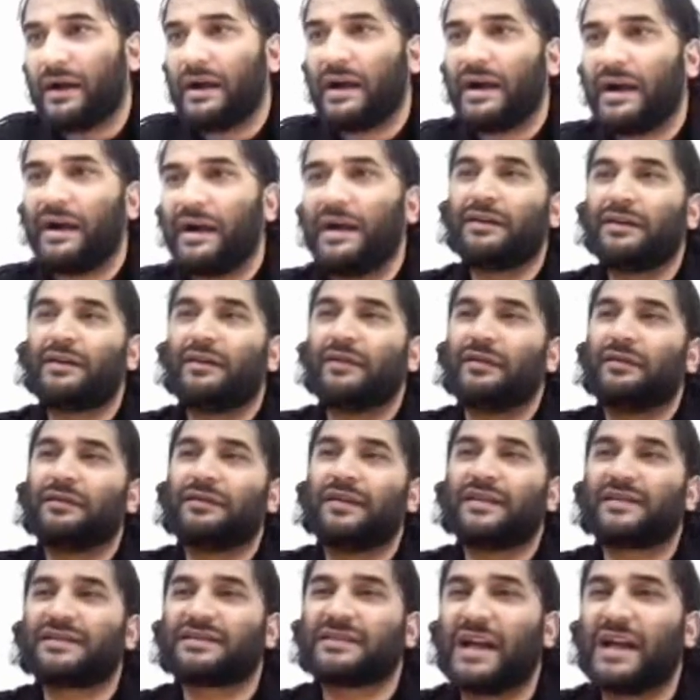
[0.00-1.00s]
And
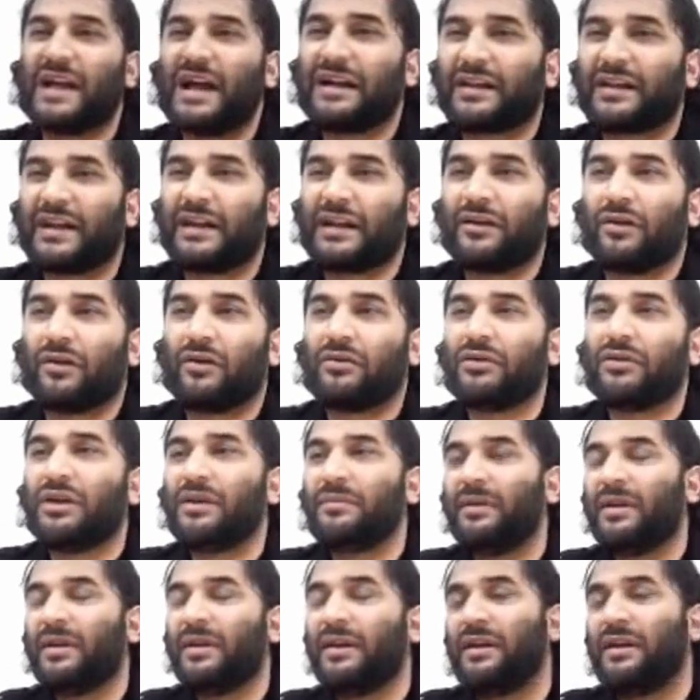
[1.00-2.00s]
this sad can only
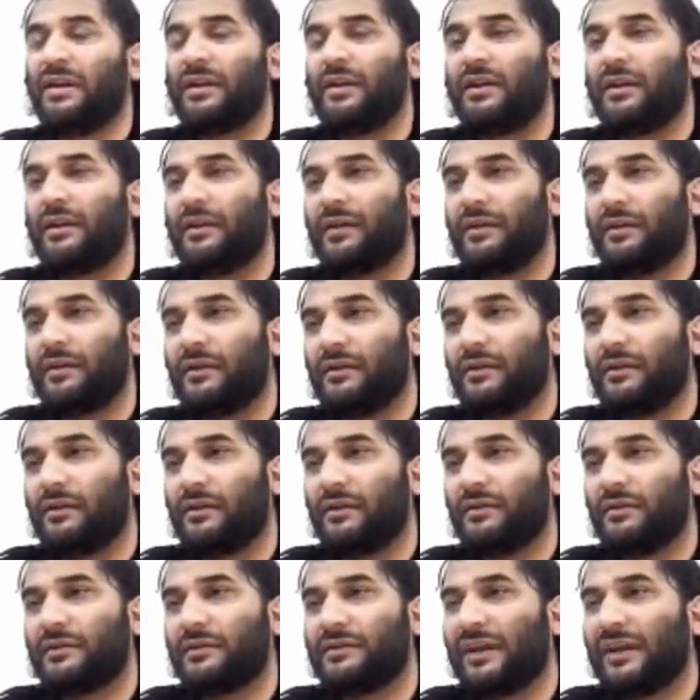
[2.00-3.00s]
be
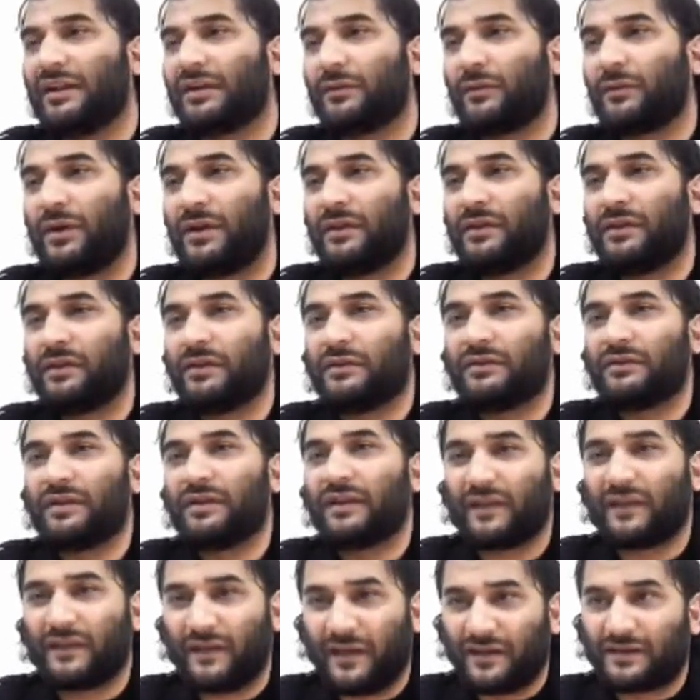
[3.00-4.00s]
dealt with.
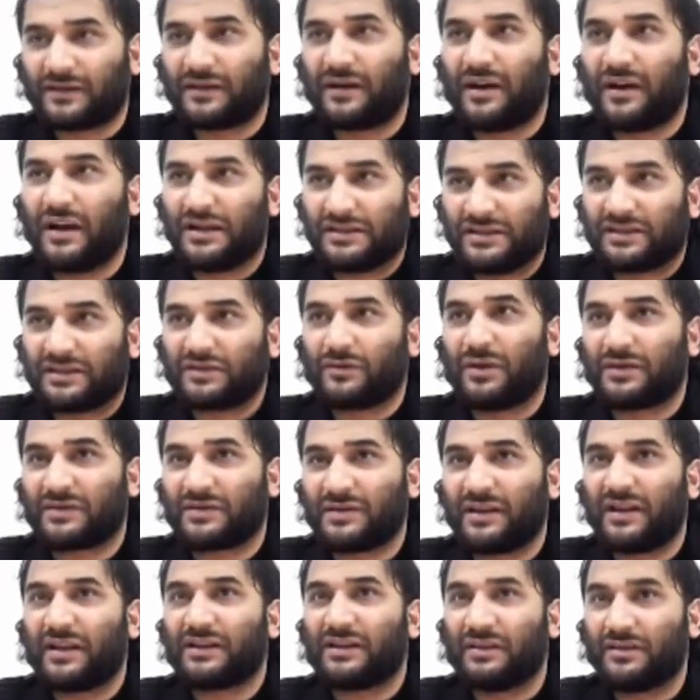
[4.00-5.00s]
There's a sister asked this
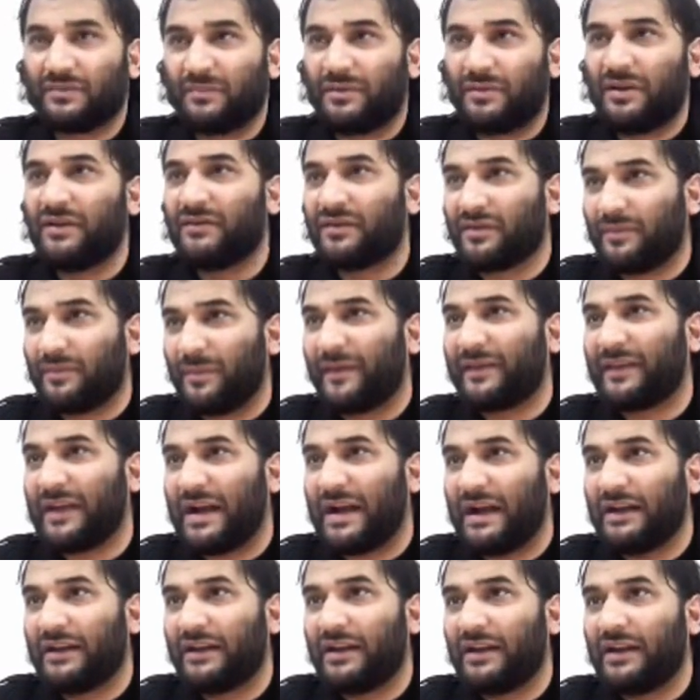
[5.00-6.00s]
question, can the believers be
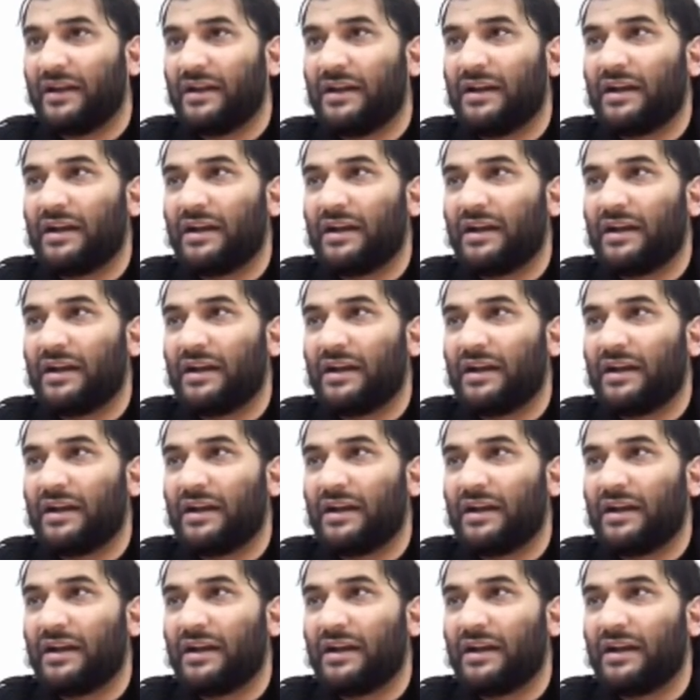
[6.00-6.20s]
sad?